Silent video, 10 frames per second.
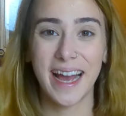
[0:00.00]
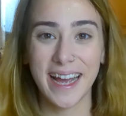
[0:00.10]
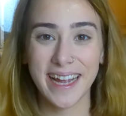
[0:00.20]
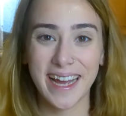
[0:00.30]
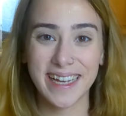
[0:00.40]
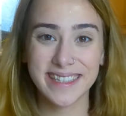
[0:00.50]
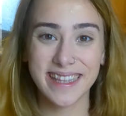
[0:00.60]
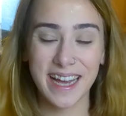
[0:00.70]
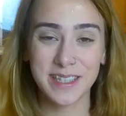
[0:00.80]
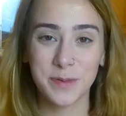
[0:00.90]
Hi guys,
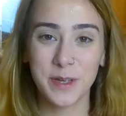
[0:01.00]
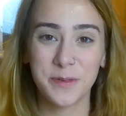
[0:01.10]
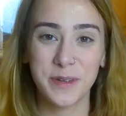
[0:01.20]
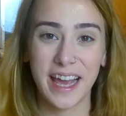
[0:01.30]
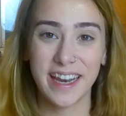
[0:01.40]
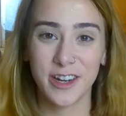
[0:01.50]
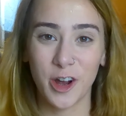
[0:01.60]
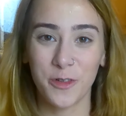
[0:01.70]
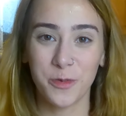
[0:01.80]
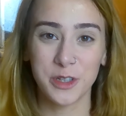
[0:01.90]
last week we ended
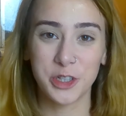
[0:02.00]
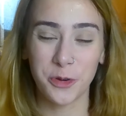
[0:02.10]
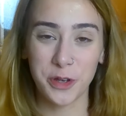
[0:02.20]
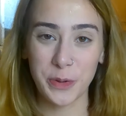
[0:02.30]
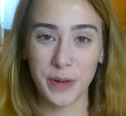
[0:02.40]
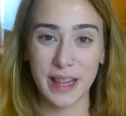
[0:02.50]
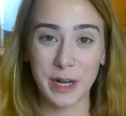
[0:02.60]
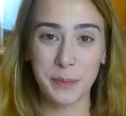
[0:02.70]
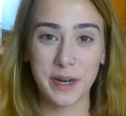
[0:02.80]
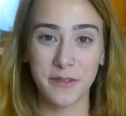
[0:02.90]
off with showing you a
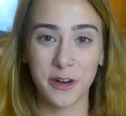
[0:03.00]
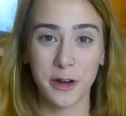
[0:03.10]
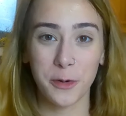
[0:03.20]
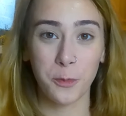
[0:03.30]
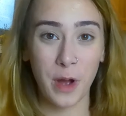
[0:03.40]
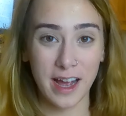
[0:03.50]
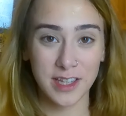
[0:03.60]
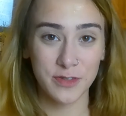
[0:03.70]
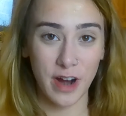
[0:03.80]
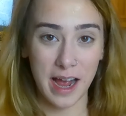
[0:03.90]
little bit of our
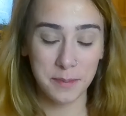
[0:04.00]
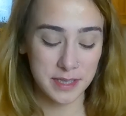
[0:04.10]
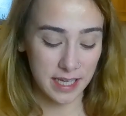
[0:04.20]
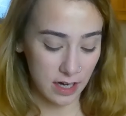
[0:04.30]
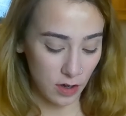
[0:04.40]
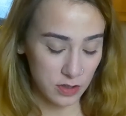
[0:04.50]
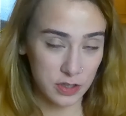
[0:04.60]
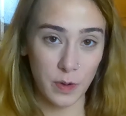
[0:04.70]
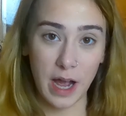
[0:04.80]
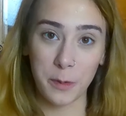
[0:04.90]
wax wraps and
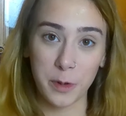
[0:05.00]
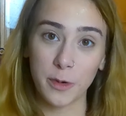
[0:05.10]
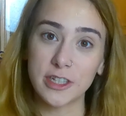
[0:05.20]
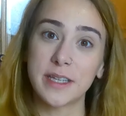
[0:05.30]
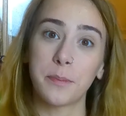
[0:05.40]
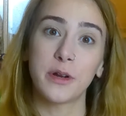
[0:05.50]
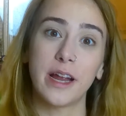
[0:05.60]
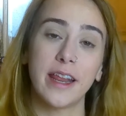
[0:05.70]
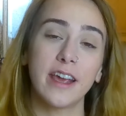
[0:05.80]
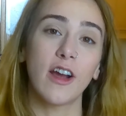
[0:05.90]
also how we were
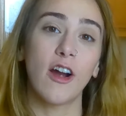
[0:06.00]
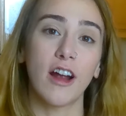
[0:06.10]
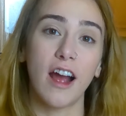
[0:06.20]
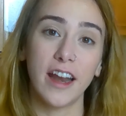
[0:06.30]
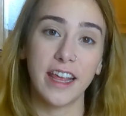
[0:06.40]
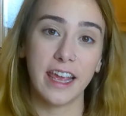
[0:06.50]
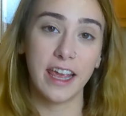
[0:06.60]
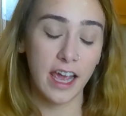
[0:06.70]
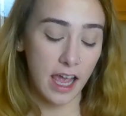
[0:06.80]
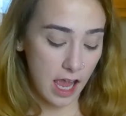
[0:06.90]
separating our
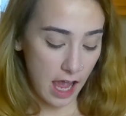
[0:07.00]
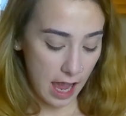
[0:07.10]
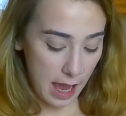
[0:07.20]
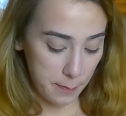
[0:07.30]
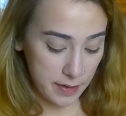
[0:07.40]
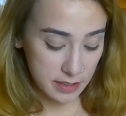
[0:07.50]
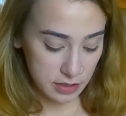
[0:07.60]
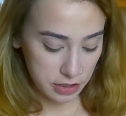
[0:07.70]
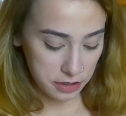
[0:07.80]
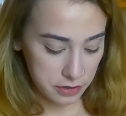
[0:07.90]
honey
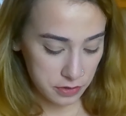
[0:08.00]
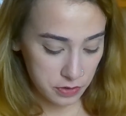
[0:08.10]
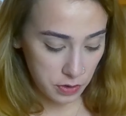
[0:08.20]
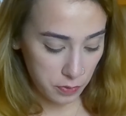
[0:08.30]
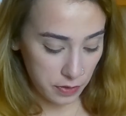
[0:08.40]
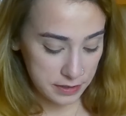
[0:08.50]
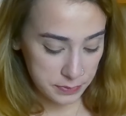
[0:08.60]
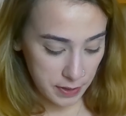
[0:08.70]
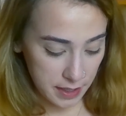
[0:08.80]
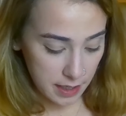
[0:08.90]
mixture. So
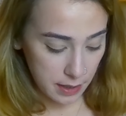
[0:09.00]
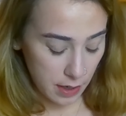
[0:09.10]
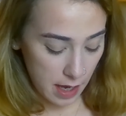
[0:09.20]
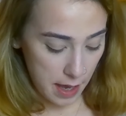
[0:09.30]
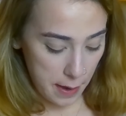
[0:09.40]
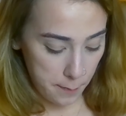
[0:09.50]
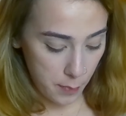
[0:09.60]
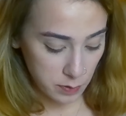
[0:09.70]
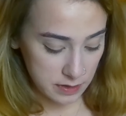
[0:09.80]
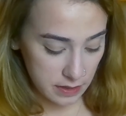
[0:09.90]
this week
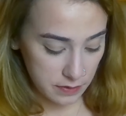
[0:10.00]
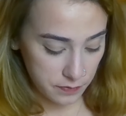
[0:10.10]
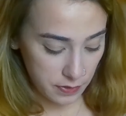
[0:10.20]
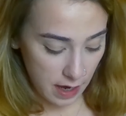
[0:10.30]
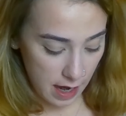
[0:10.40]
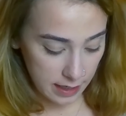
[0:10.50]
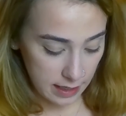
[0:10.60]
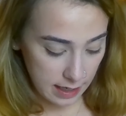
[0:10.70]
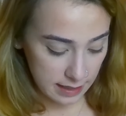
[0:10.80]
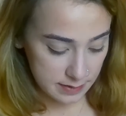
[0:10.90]
most of the
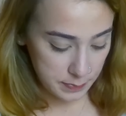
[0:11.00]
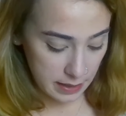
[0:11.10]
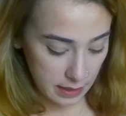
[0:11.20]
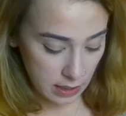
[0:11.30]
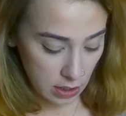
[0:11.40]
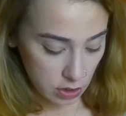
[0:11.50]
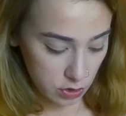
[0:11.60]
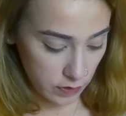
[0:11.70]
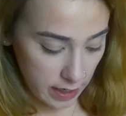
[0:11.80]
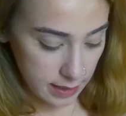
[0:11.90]
honey has been
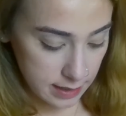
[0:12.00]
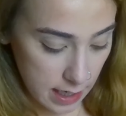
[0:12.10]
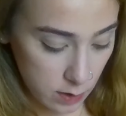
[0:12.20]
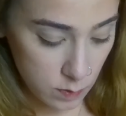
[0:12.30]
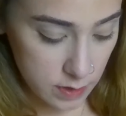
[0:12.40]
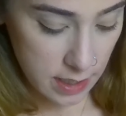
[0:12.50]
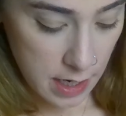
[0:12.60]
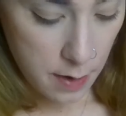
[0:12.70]
drained out,